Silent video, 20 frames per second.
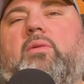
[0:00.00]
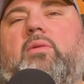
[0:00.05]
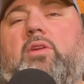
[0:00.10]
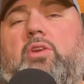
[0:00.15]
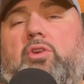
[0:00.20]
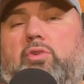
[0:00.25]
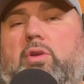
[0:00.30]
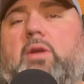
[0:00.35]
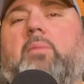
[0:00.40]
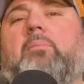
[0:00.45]

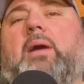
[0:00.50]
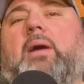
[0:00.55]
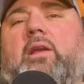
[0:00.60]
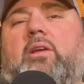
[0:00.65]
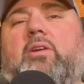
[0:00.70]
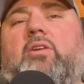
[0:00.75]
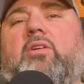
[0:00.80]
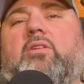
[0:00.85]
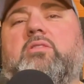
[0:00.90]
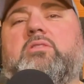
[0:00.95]
your
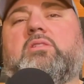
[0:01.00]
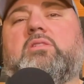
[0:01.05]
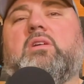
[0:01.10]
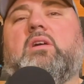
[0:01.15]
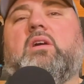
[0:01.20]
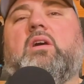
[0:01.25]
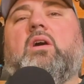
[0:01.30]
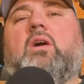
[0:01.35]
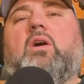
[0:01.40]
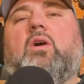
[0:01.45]
competitors
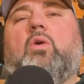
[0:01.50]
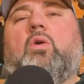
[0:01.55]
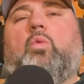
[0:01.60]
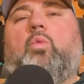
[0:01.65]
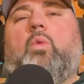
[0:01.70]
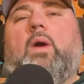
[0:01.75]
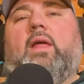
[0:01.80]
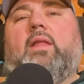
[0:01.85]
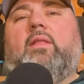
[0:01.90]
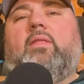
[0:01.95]

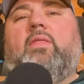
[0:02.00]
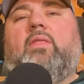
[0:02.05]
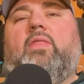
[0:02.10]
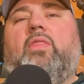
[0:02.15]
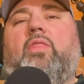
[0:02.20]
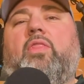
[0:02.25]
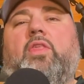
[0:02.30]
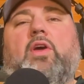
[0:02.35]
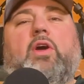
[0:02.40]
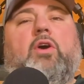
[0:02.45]
when
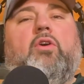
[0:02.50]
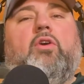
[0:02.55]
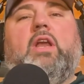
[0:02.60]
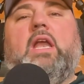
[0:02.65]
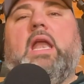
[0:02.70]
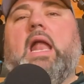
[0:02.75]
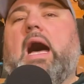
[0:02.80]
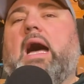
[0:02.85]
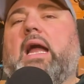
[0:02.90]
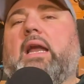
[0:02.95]
they're
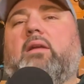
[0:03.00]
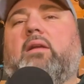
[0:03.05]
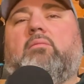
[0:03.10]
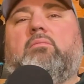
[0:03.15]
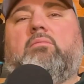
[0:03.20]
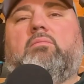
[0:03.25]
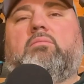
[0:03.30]
not